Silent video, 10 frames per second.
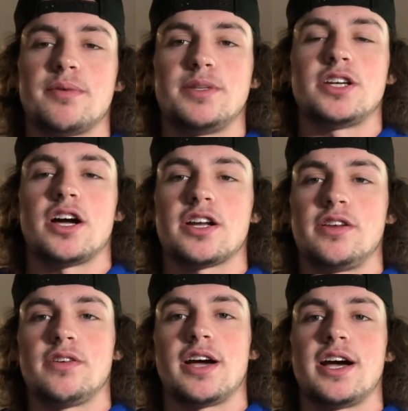to be talking to
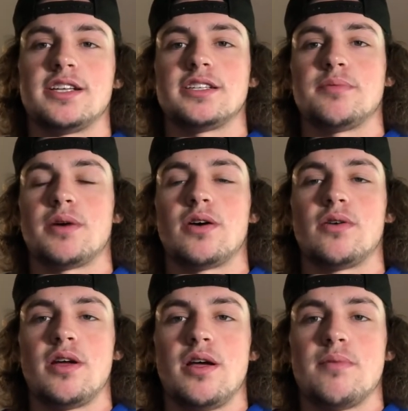you guys about